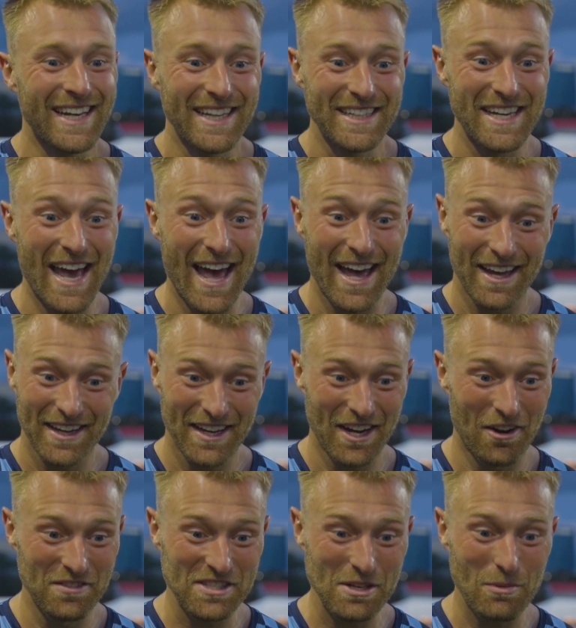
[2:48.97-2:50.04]
Yeah,
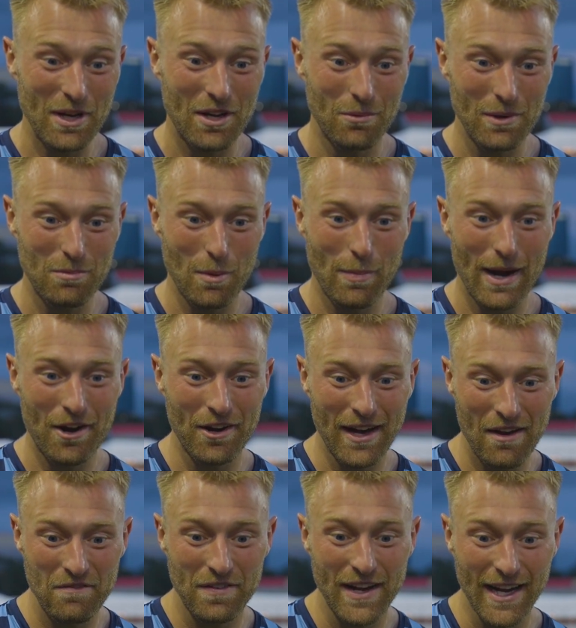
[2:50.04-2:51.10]
obviously, we prepare
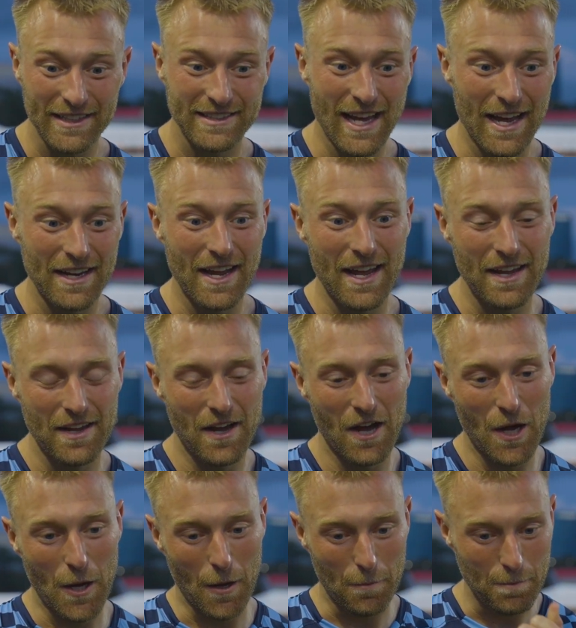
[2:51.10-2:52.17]
again for next Saturday.
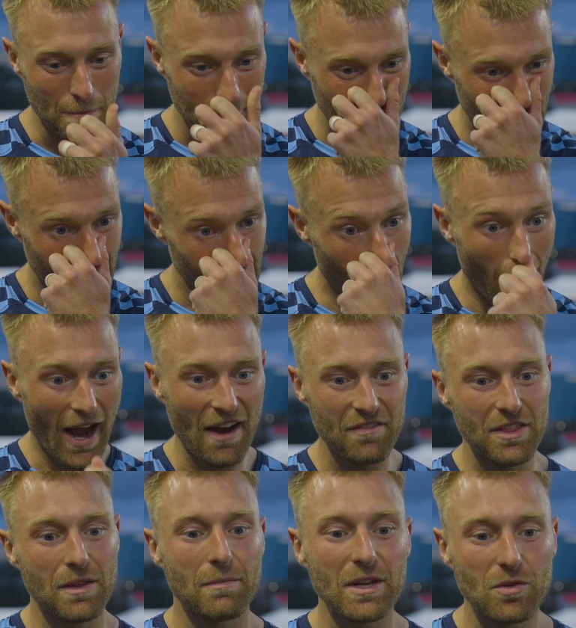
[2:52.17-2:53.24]
Not
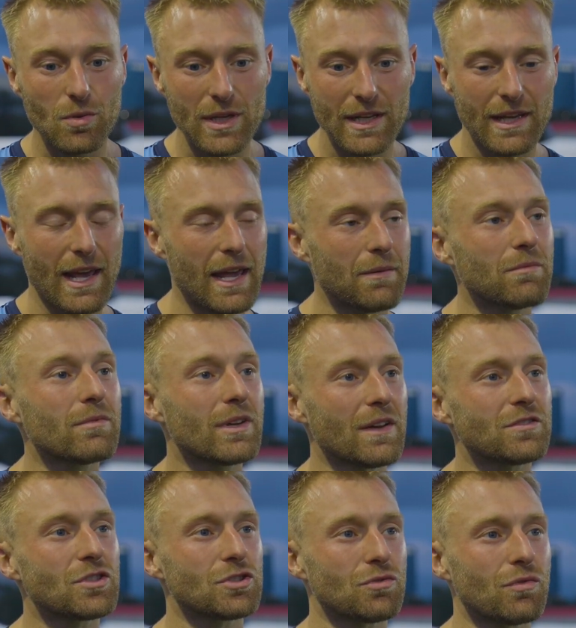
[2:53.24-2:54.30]
having the midweek game
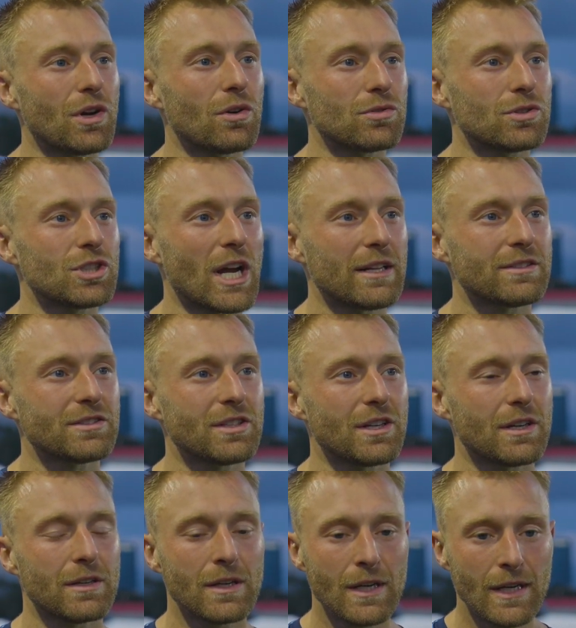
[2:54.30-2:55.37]
gives us a real chance
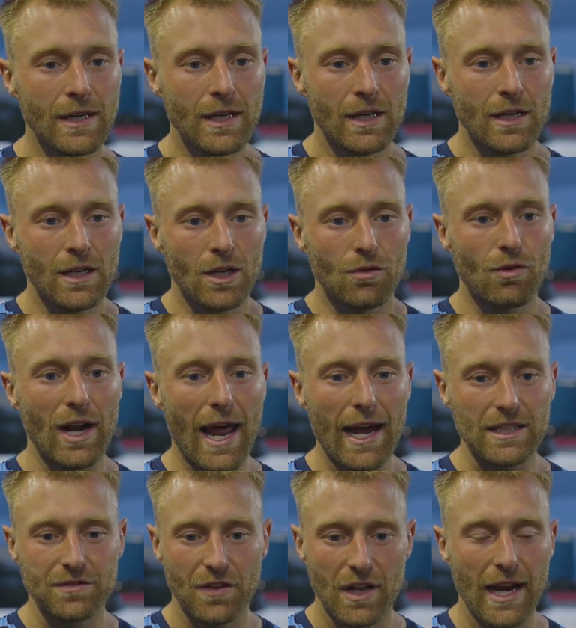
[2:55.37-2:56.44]
to
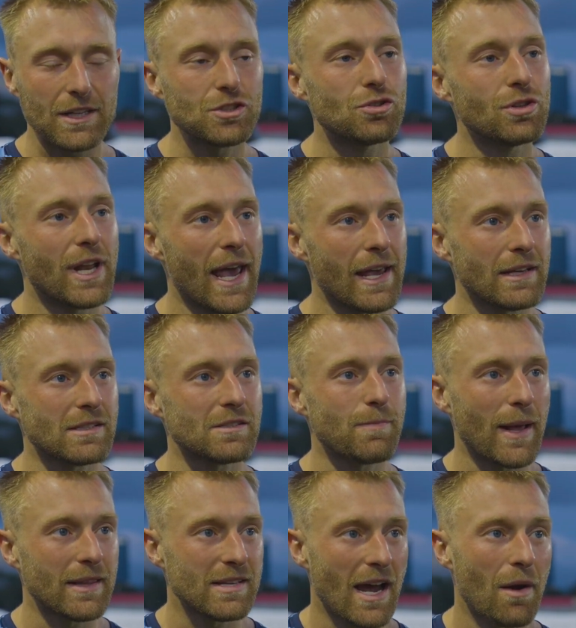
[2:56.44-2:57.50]
relax for the next 2 days,
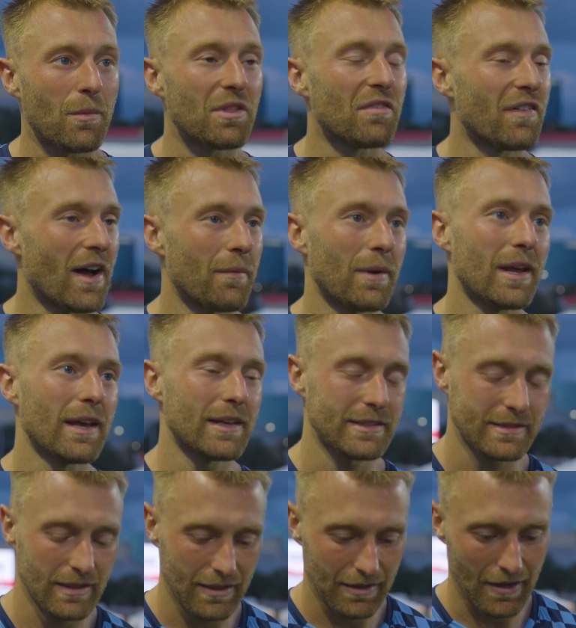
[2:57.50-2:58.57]
spend time with the
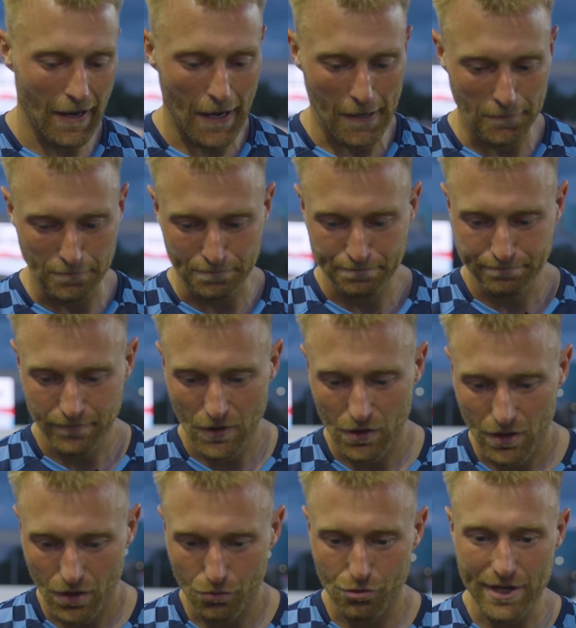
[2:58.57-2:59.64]
families, and
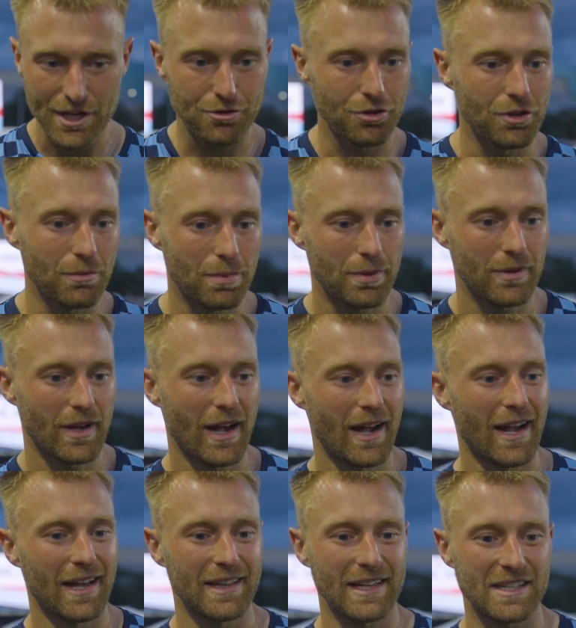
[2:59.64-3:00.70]
regroup.
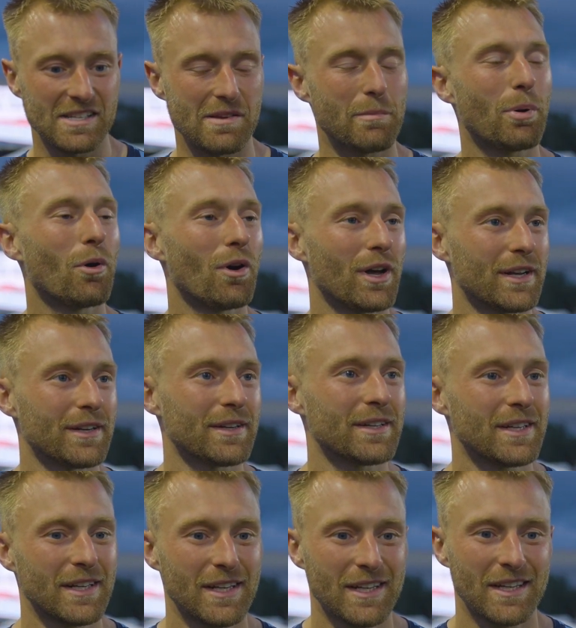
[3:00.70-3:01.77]
I think it's important.
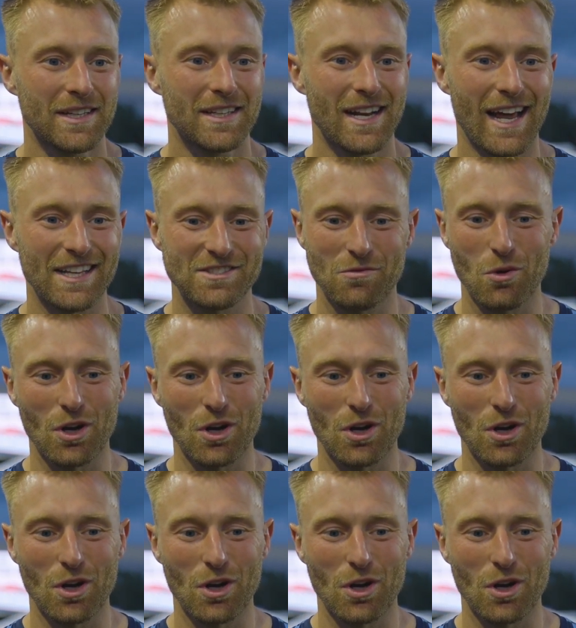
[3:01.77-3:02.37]
The lads have